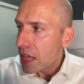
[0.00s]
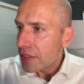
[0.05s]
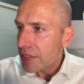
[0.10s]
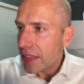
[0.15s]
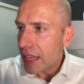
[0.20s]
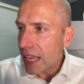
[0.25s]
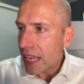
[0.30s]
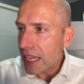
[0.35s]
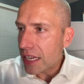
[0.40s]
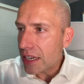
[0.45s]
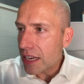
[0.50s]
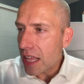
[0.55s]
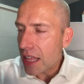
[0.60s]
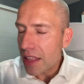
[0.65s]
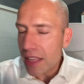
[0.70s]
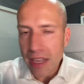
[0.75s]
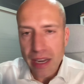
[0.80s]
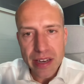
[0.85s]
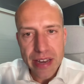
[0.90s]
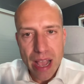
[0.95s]

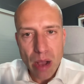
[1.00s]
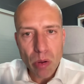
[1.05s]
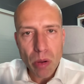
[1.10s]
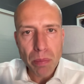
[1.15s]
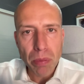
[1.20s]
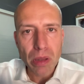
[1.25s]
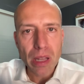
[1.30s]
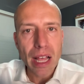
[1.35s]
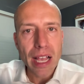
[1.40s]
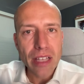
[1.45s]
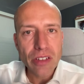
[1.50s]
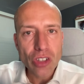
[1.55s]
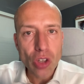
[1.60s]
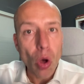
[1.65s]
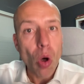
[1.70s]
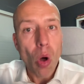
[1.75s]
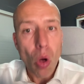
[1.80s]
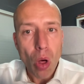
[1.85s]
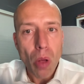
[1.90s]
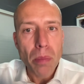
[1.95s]
It now applies to
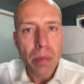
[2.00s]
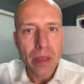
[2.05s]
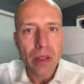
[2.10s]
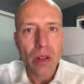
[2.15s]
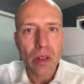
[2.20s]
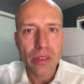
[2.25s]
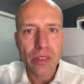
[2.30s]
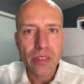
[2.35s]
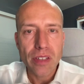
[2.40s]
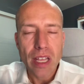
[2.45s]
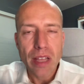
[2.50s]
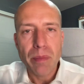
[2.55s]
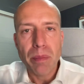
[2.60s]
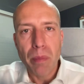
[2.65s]
all builds.